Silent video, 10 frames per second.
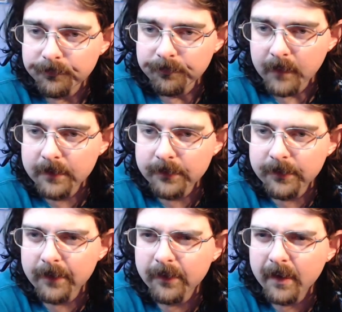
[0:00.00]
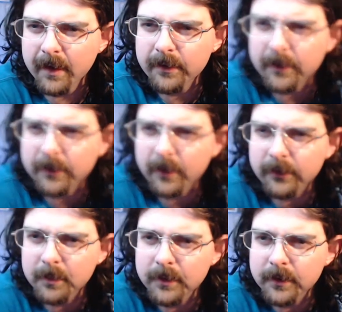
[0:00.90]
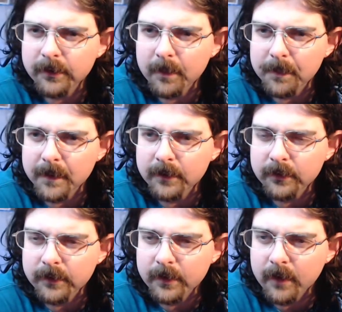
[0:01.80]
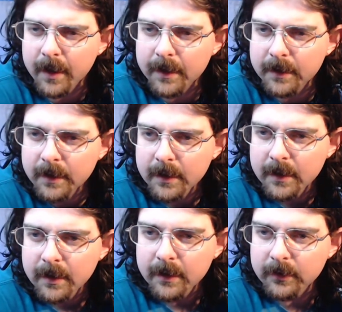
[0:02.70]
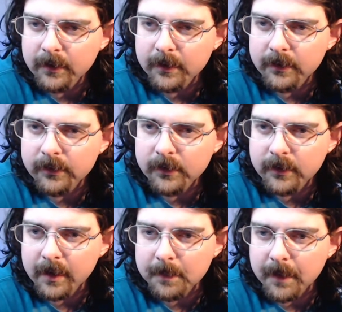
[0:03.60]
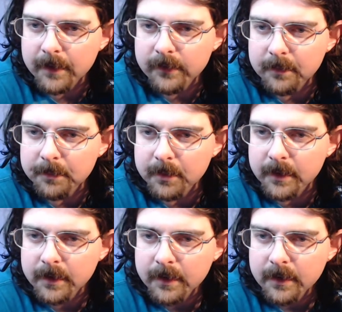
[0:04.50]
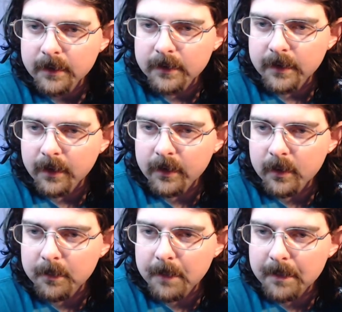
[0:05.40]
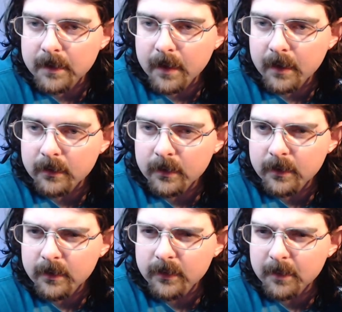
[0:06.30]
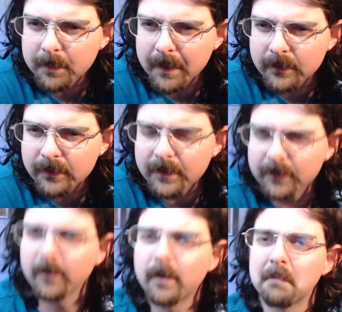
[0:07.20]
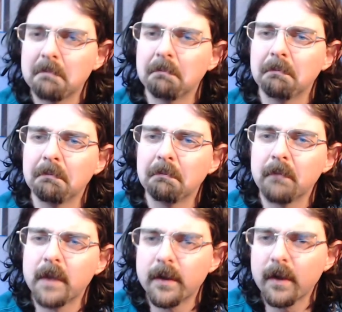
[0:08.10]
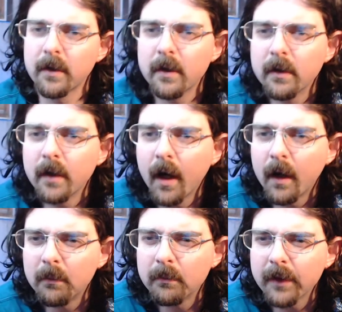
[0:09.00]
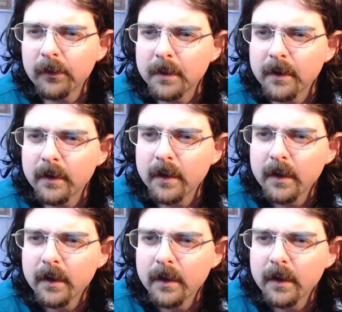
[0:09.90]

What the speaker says: And Seth says, I saw someone do something interesting online. He took his ukulele bass and put D'Addario Baby Taylor acoustic bass strings on it. D'Addario. That's weird.